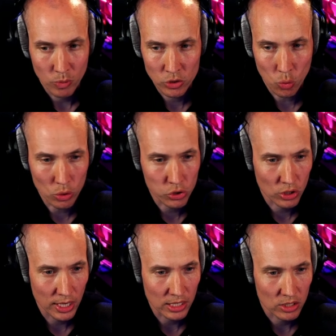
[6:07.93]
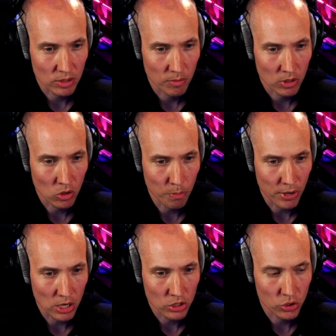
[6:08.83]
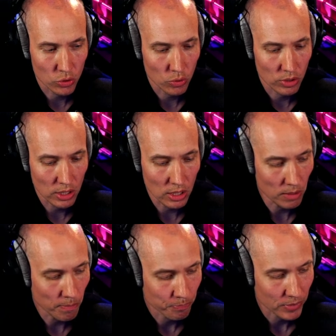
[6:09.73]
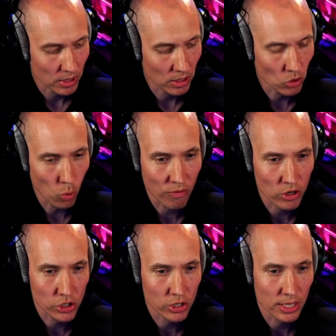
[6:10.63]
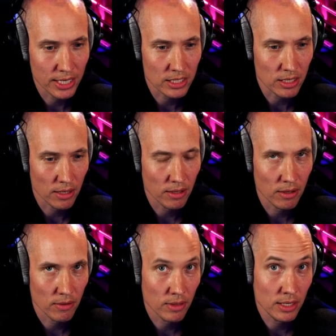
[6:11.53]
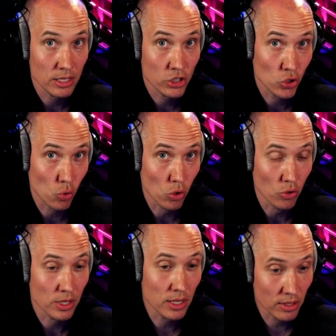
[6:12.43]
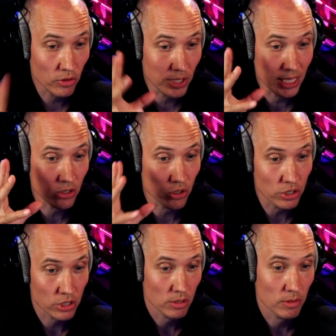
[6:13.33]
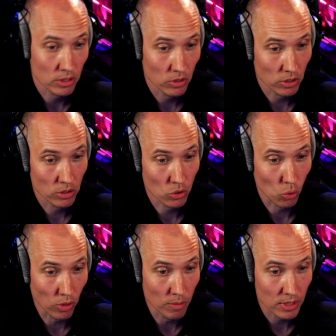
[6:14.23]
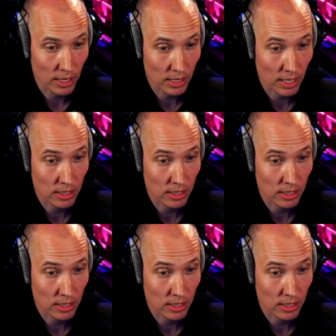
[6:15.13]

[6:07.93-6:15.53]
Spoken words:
you also get compared to the core version is the solo, the leaders, you call them. Like